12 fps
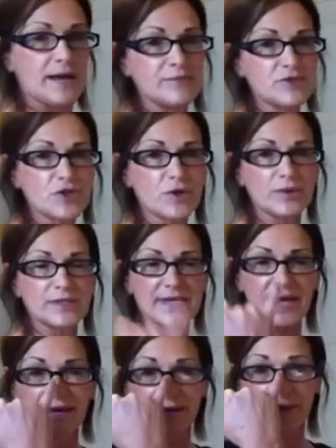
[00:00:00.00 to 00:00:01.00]
I'm sure it will
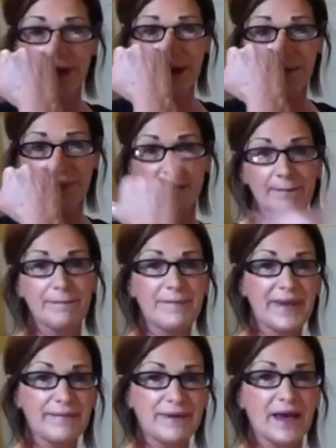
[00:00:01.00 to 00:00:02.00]
take
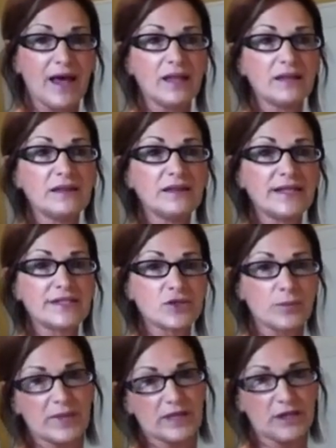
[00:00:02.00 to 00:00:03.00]
maybe a
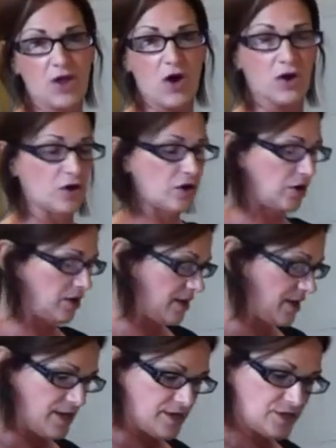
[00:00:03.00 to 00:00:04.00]
little bit longer.
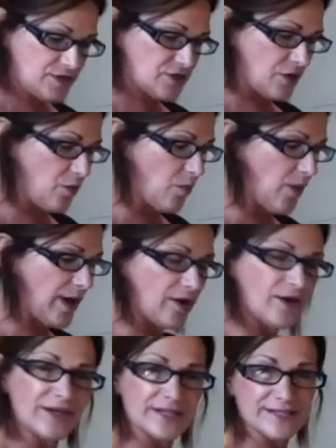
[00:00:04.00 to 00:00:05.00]
So
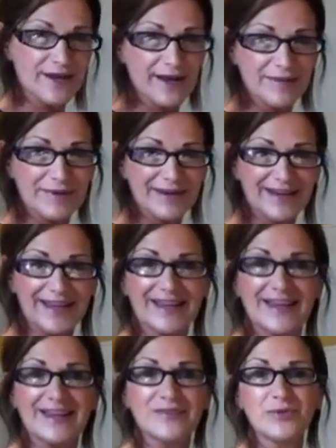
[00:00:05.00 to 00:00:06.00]
we're going to time it
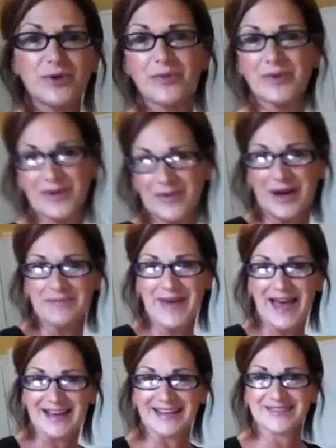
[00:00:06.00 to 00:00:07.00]
and we'll be right
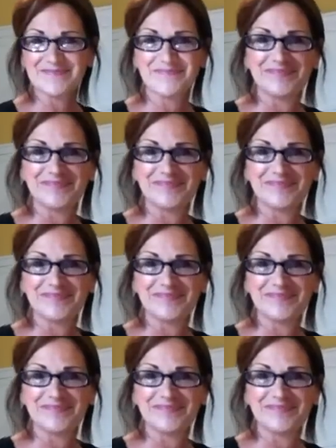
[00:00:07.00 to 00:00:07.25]
back.